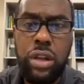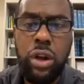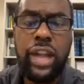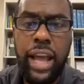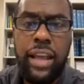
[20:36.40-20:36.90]

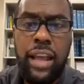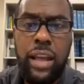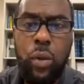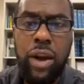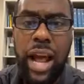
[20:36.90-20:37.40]
Okay?
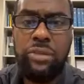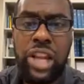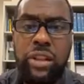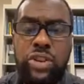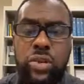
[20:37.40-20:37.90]
What I'm
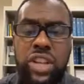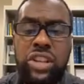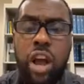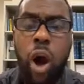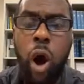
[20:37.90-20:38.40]
telling you
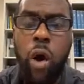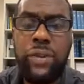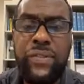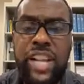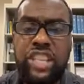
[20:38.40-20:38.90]
is all
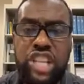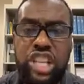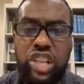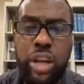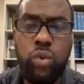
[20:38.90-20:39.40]
the things that
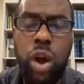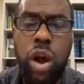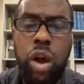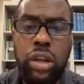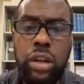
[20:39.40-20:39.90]
she's done
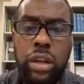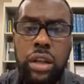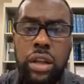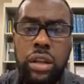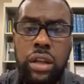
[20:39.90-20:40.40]
wrong,
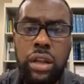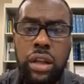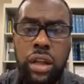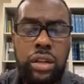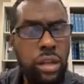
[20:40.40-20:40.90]

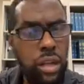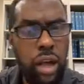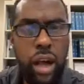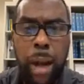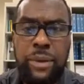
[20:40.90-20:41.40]

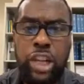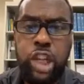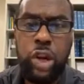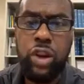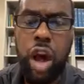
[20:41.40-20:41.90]
I'm going to
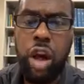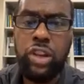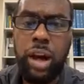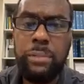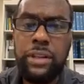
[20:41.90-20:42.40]
clear it all
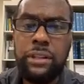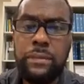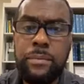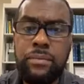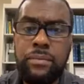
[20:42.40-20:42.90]
up.
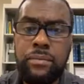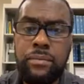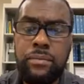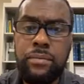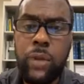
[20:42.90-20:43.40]

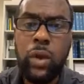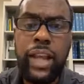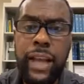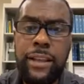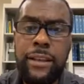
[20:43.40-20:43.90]

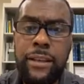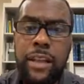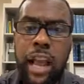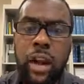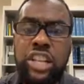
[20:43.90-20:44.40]
Okay?
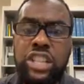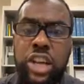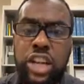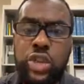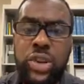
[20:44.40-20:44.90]
And this
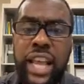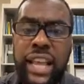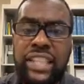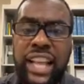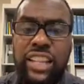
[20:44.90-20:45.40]
country
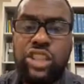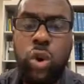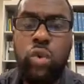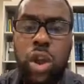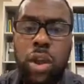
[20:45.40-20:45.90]
is not
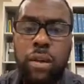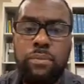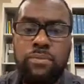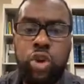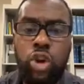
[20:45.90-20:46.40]
so
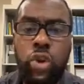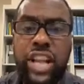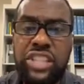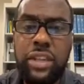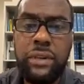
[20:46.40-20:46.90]

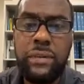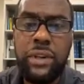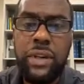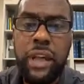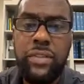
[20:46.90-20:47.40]
progressive
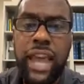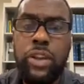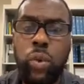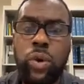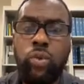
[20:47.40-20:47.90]

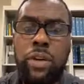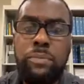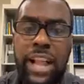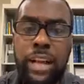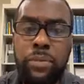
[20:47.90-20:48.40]
that when one
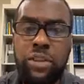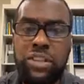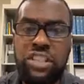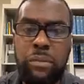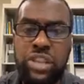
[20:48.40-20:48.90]
black person
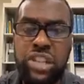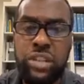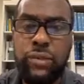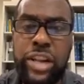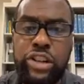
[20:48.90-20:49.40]
is in a
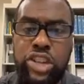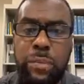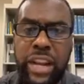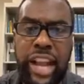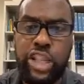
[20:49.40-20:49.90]
position of leadership
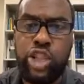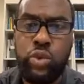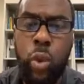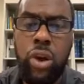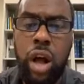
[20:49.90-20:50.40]
and they
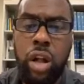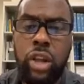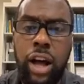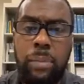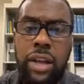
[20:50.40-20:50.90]
screw it all
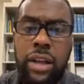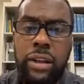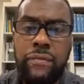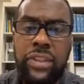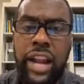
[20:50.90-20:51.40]
up,
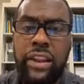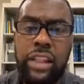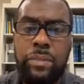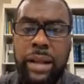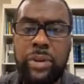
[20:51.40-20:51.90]
that
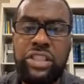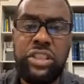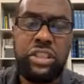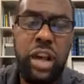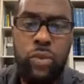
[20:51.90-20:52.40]
another black person
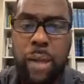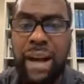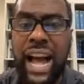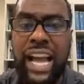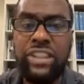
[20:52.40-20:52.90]
can come right
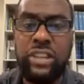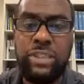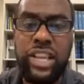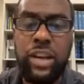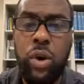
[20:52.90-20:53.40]
behind them
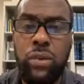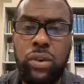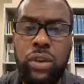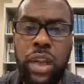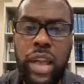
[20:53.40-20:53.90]
and take
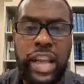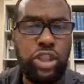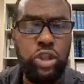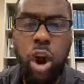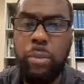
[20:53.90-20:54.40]
over.
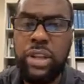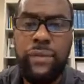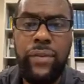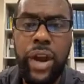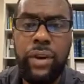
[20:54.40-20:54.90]
It's normally
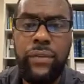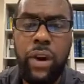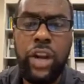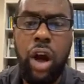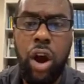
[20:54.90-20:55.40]
very,
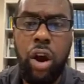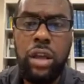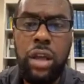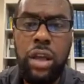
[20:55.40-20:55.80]
very hard.